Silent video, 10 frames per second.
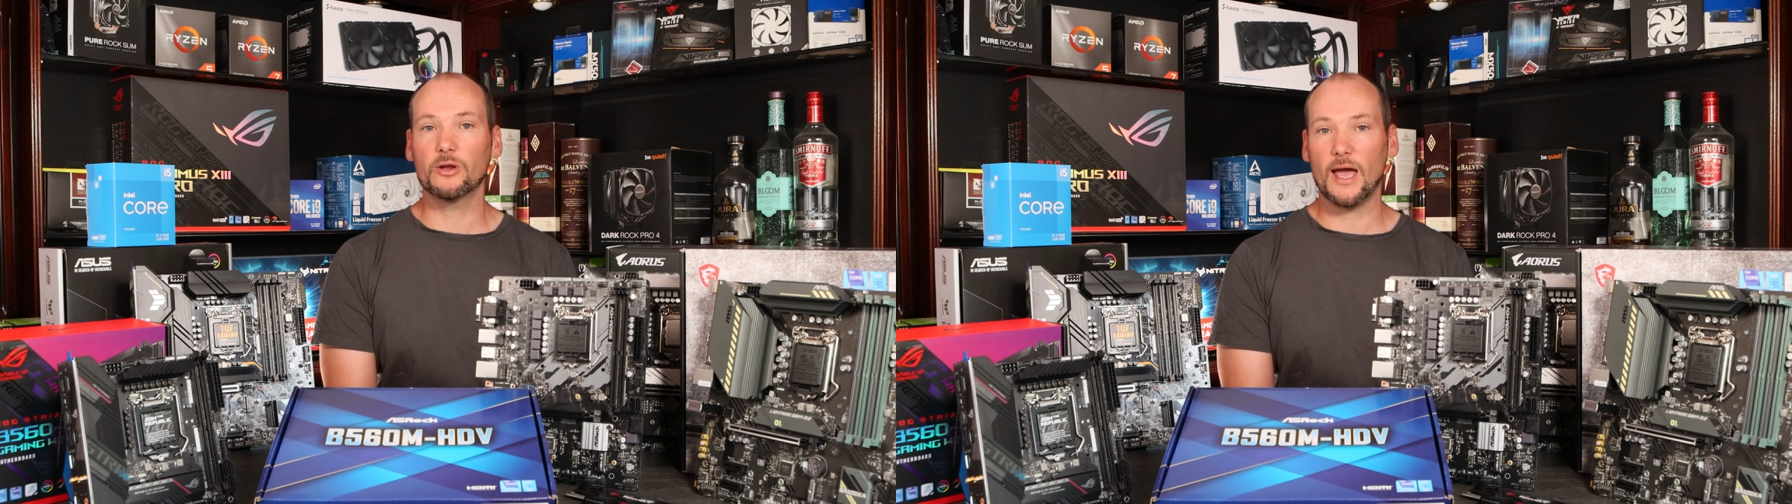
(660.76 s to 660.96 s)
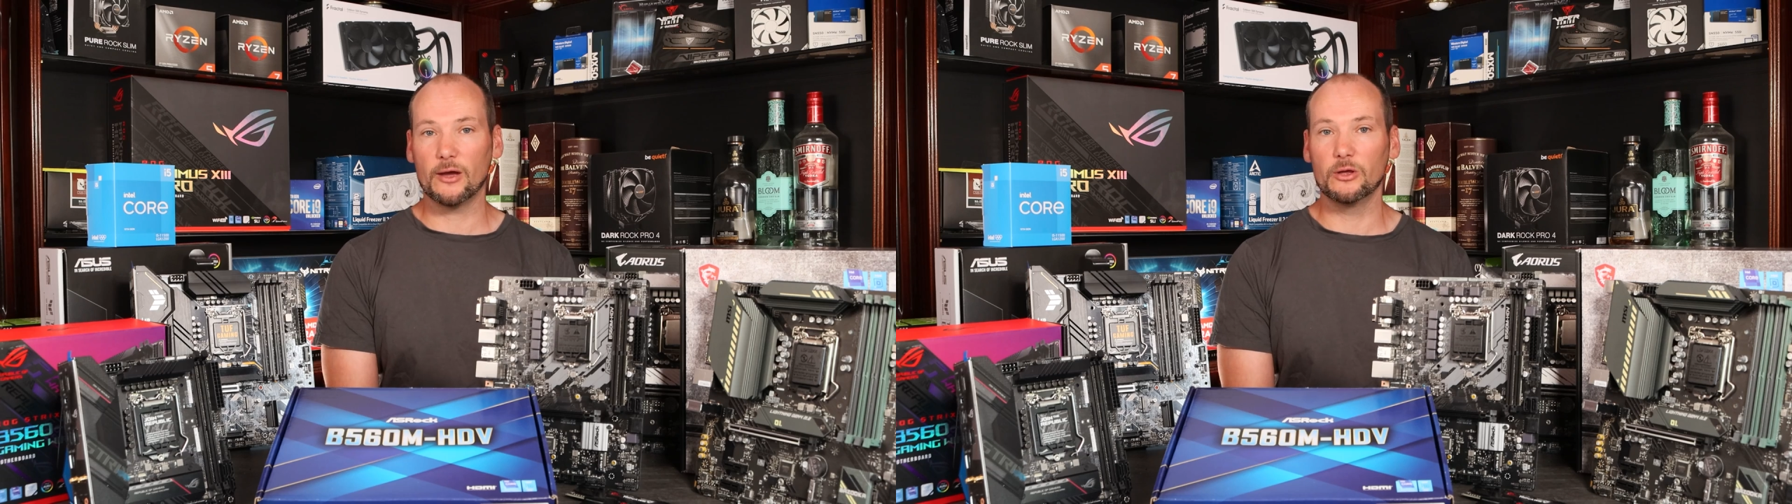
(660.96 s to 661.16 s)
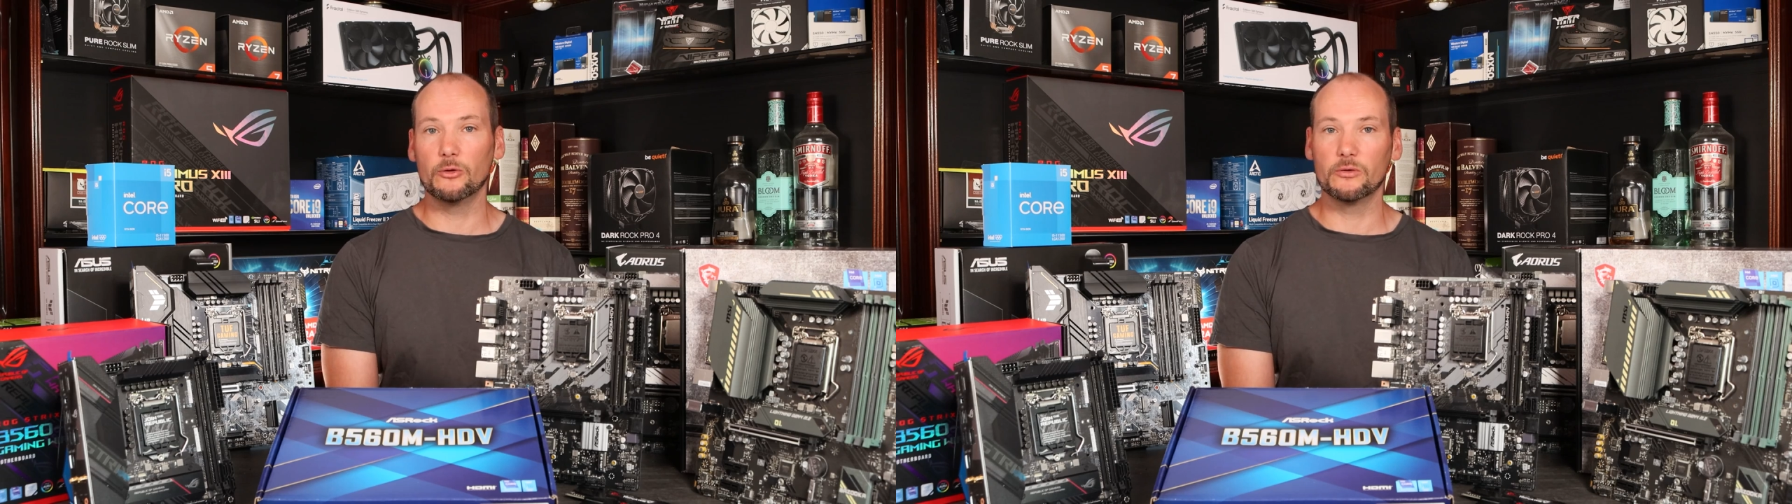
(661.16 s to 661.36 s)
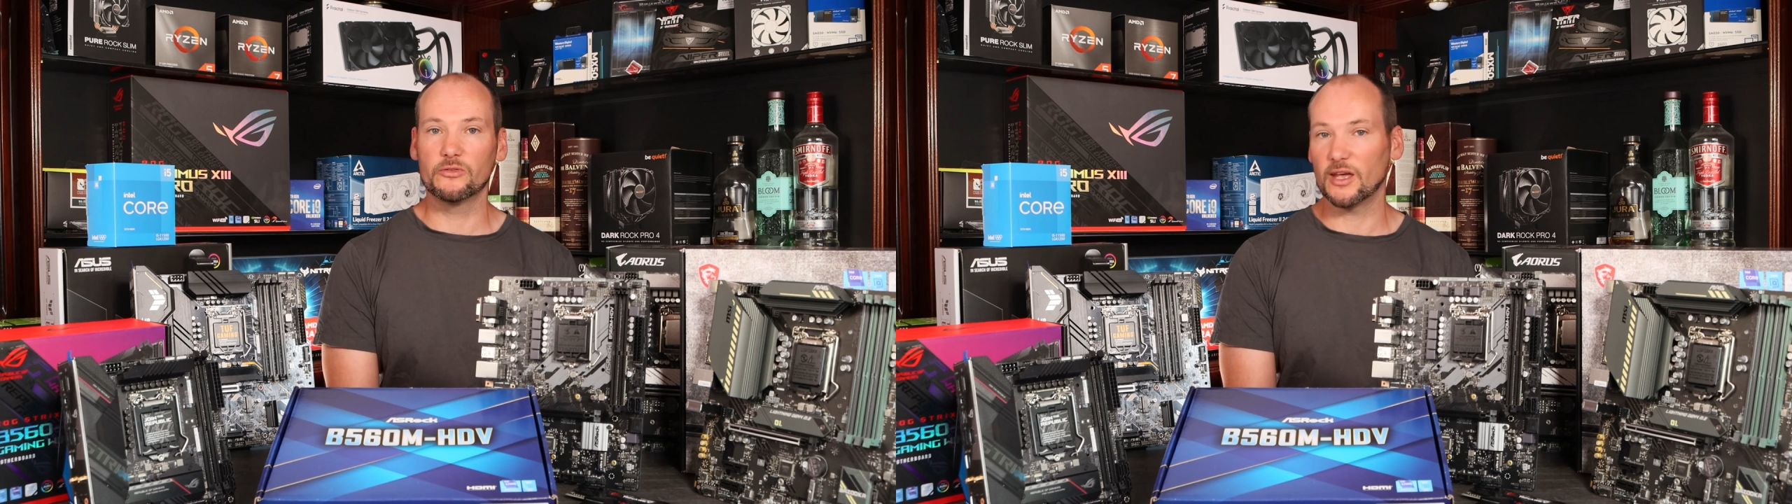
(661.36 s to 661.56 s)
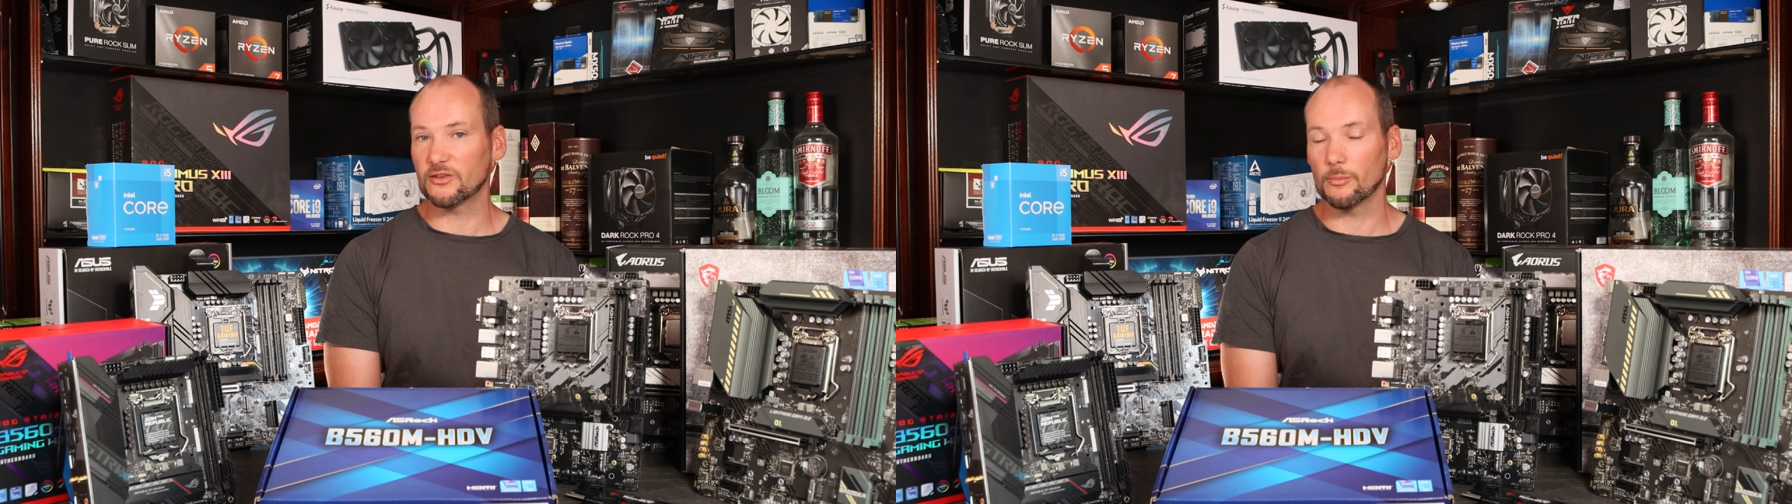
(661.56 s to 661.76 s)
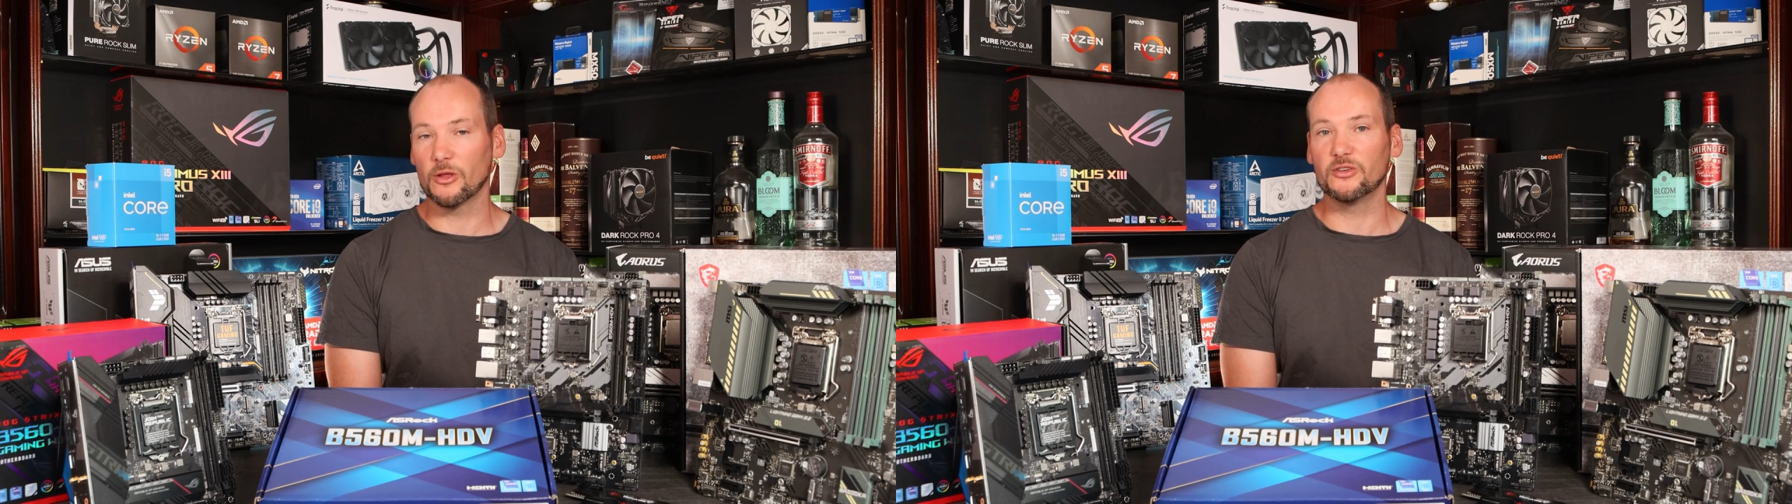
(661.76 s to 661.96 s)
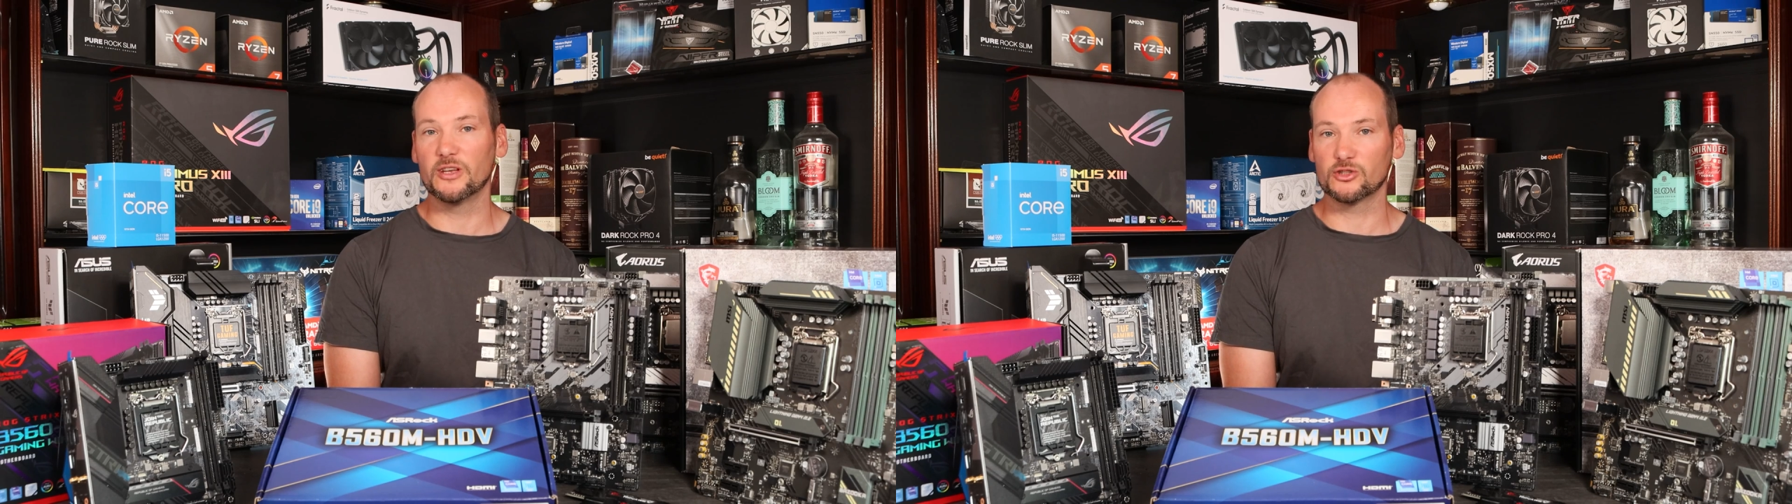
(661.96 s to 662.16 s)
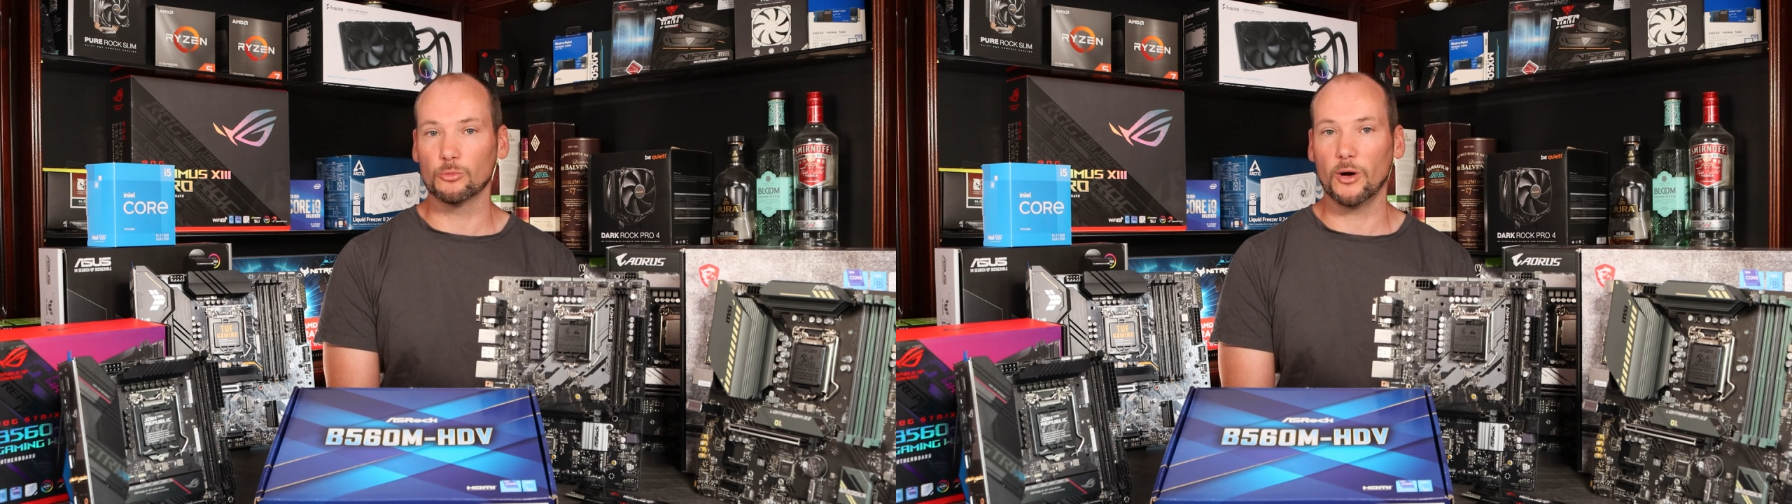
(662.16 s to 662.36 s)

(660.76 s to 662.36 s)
on how you set up those initial